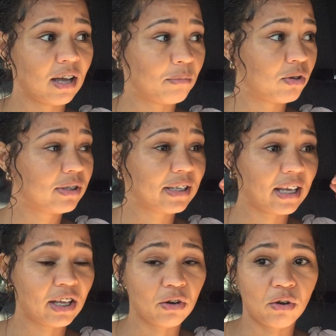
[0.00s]
not
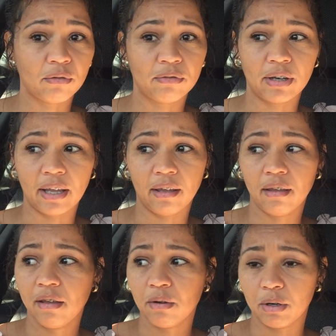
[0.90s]
scared of, like,
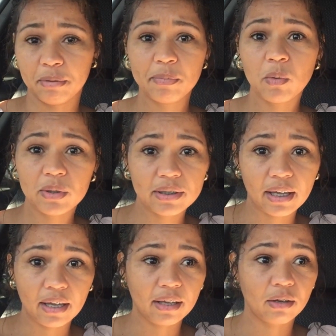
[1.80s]
what people would
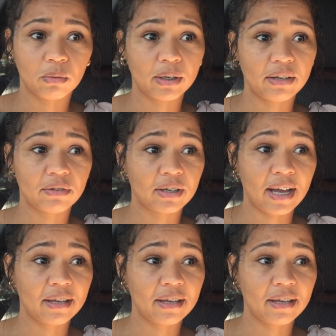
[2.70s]
say or whatever.